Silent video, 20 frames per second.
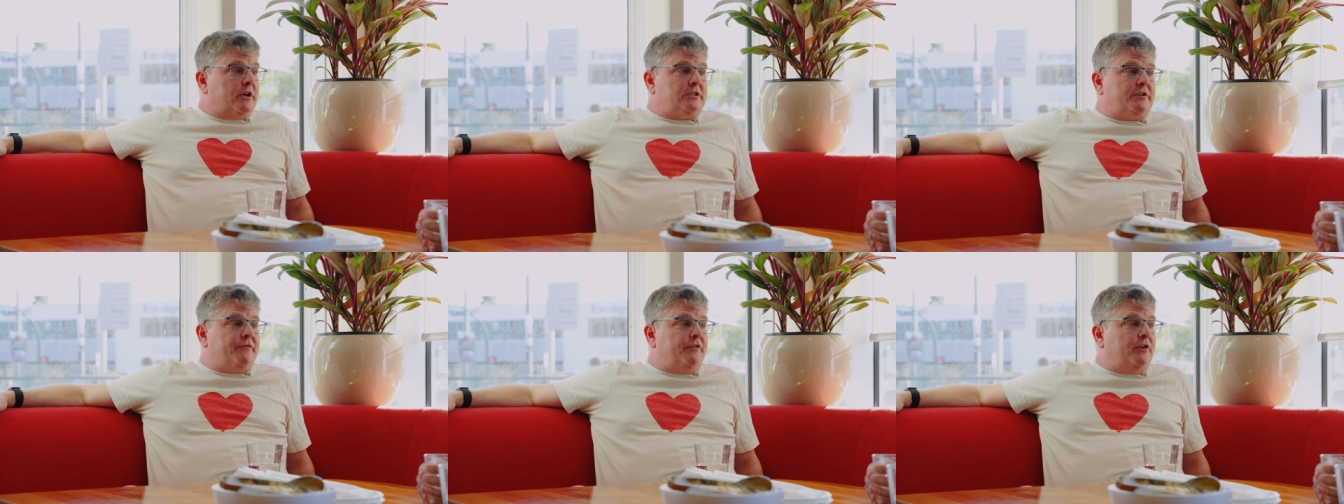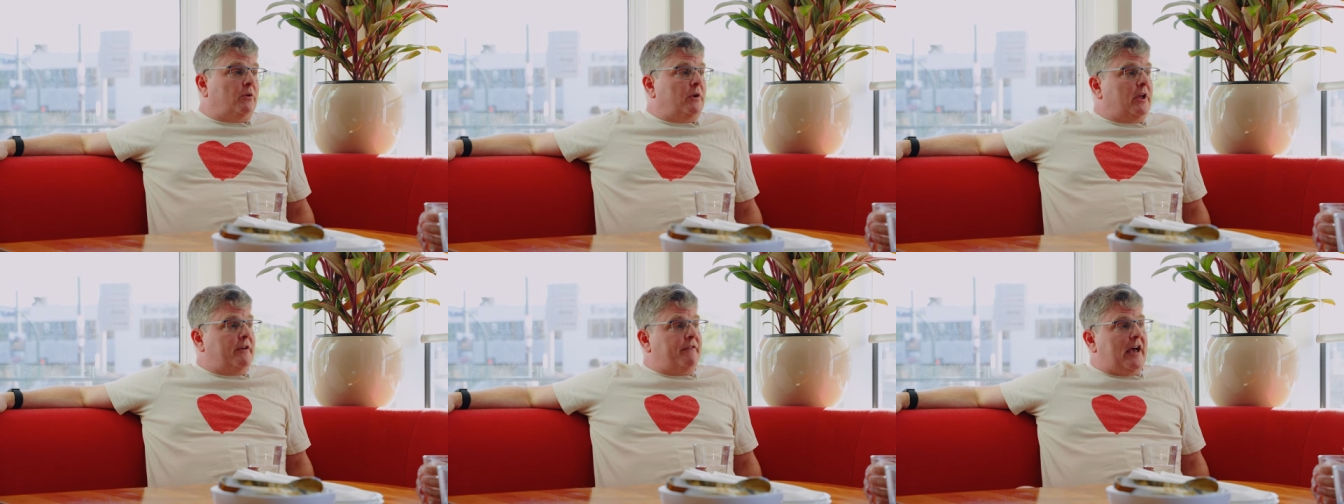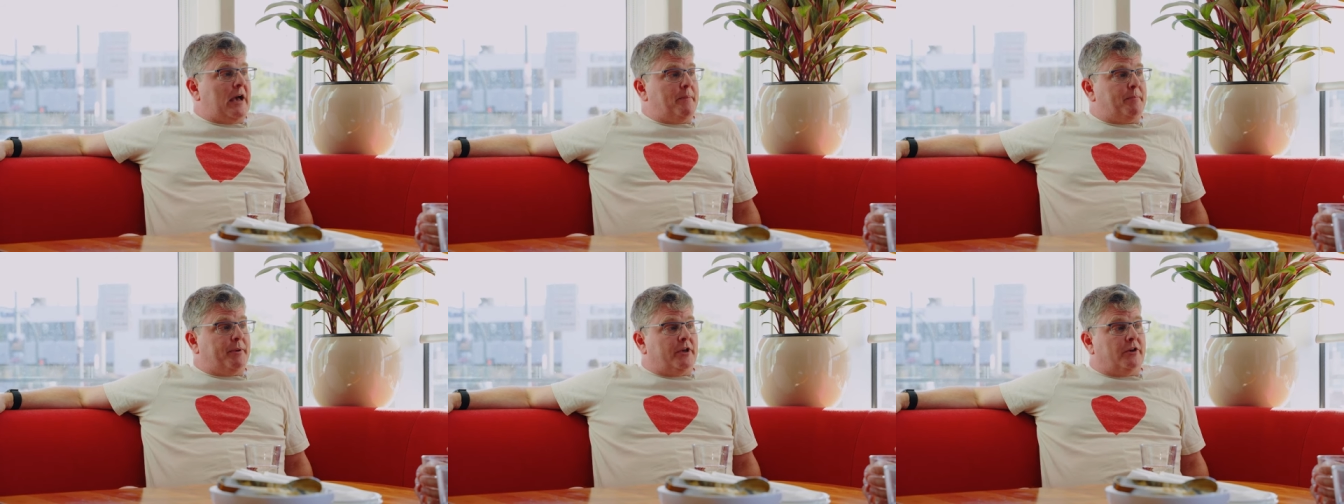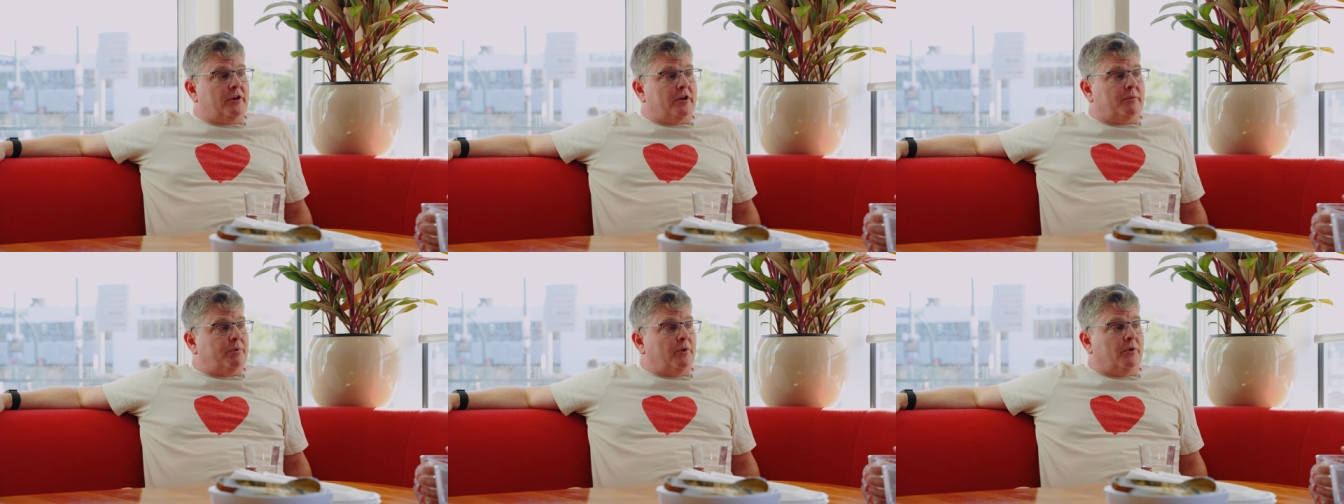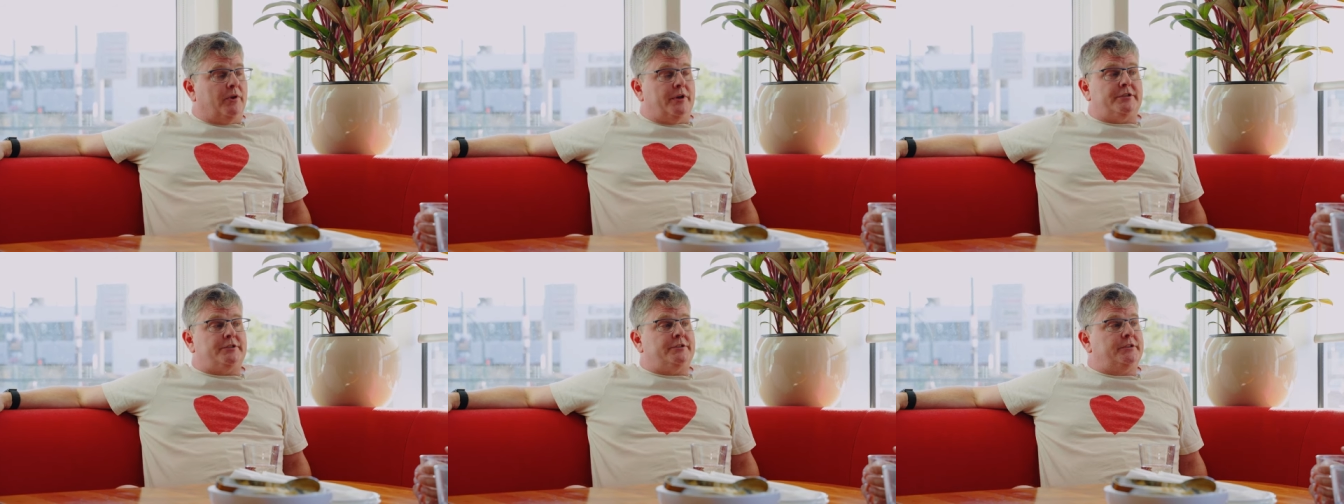Because if you don't have happy and good
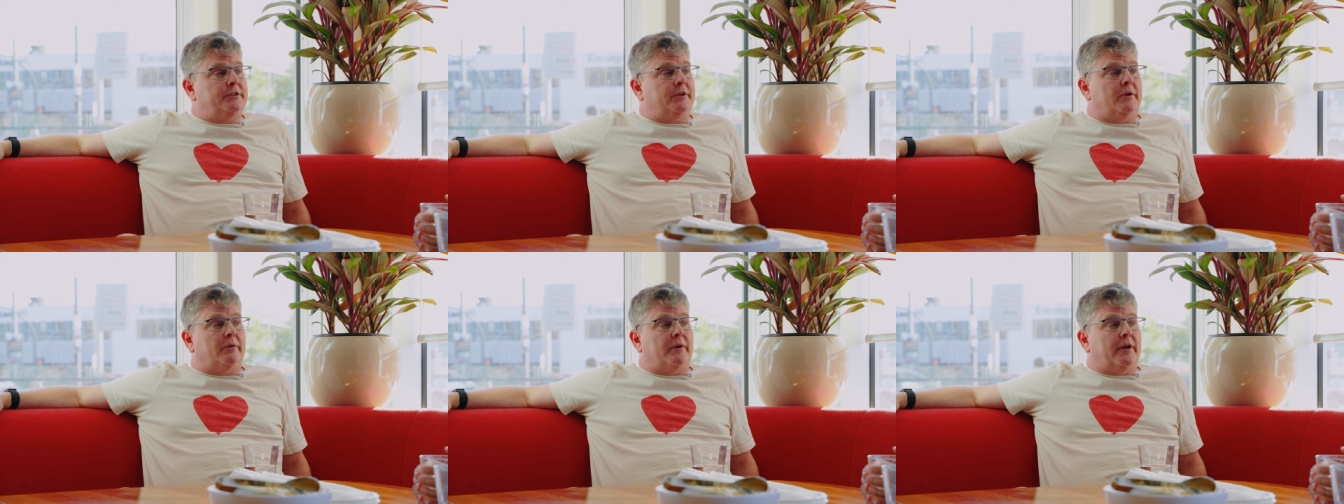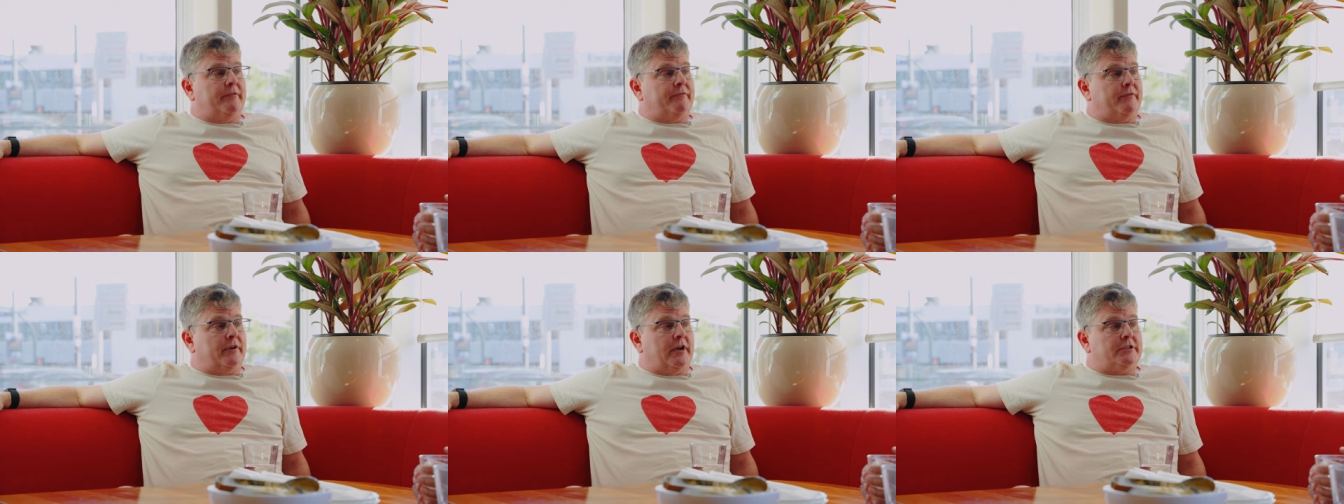employees, you don't have